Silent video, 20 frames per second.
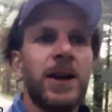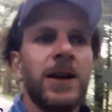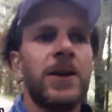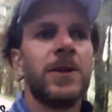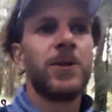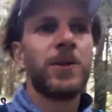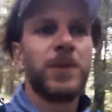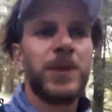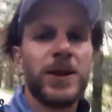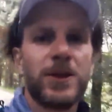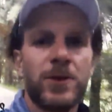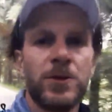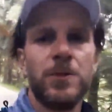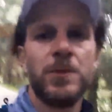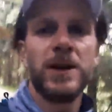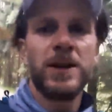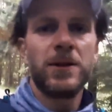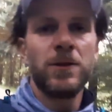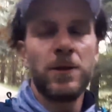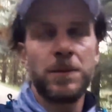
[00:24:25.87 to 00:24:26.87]
to be too
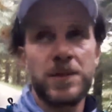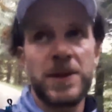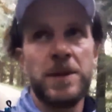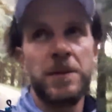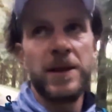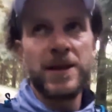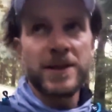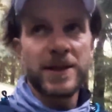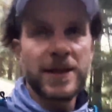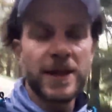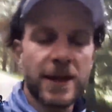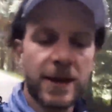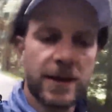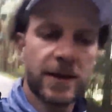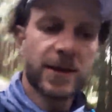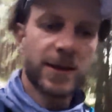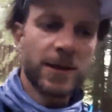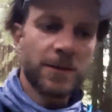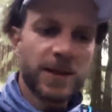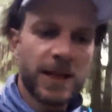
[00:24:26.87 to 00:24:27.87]
much optimistic and
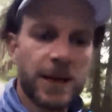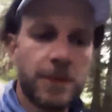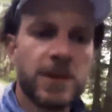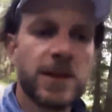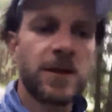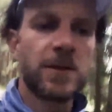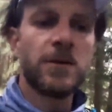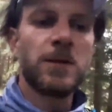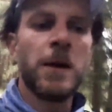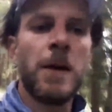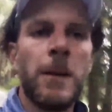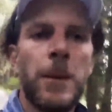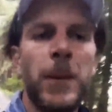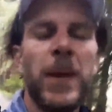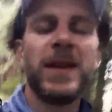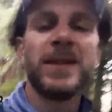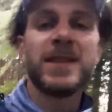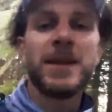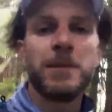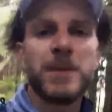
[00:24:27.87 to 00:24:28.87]
sometimes too
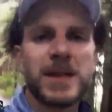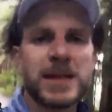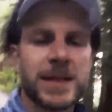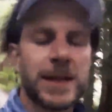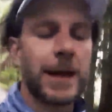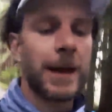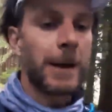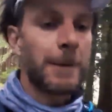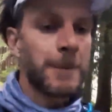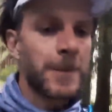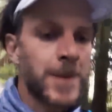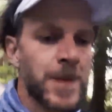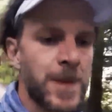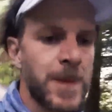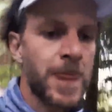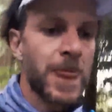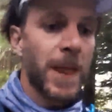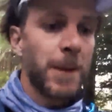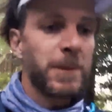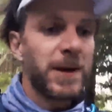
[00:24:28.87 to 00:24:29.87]
pessimistic.
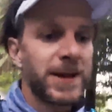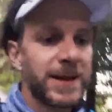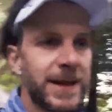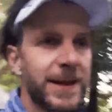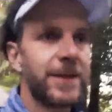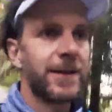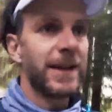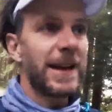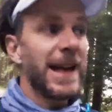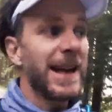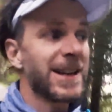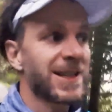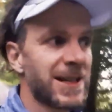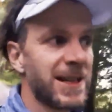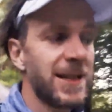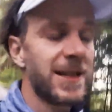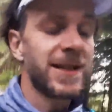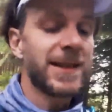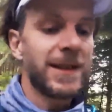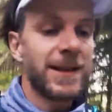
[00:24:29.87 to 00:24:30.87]
But they're actually
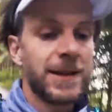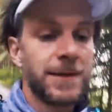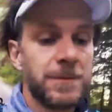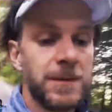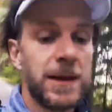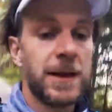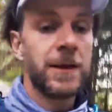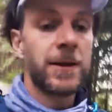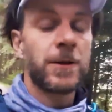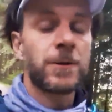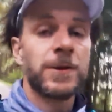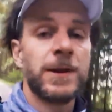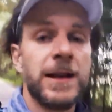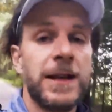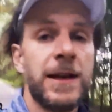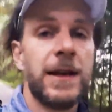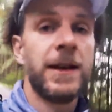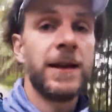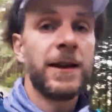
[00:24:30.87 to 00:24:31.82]
seldomly really